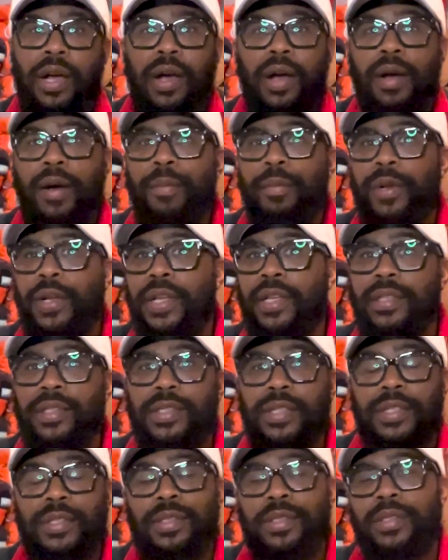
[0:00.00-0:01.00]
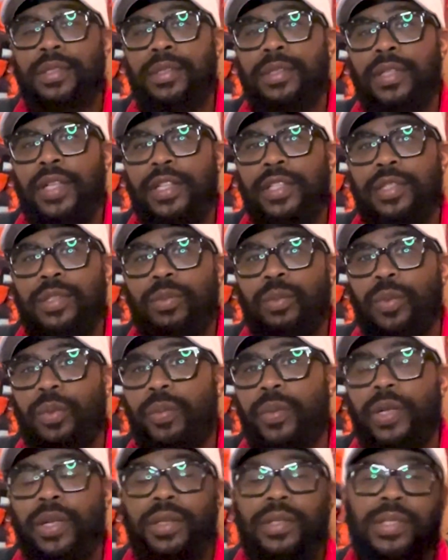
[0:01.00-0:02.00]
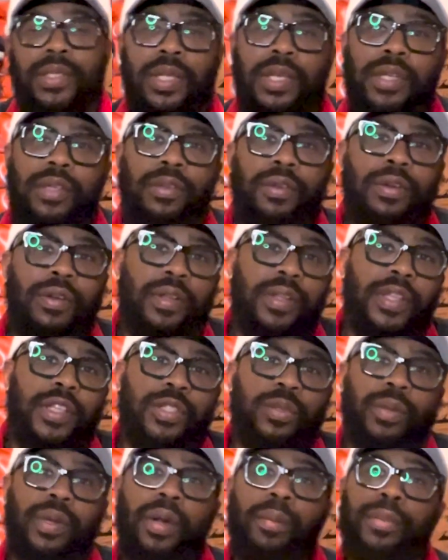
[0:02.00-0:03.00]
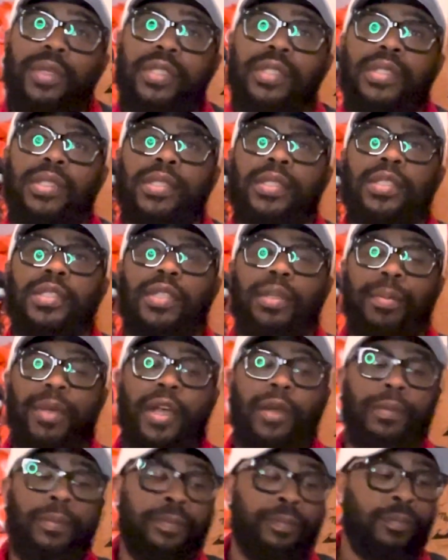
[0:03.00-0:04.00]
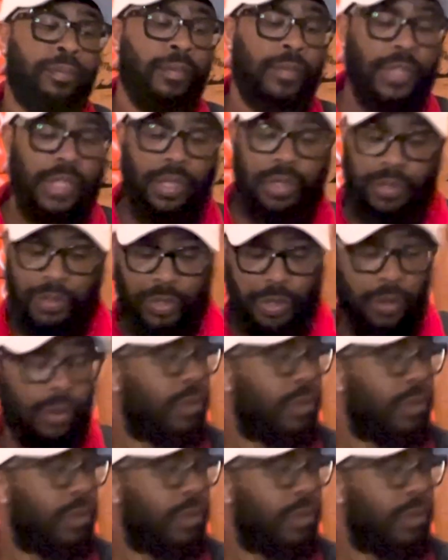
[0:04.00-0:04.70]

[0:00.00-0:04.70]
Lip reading: because that's what we're going to stand on, and that's what our business is about. So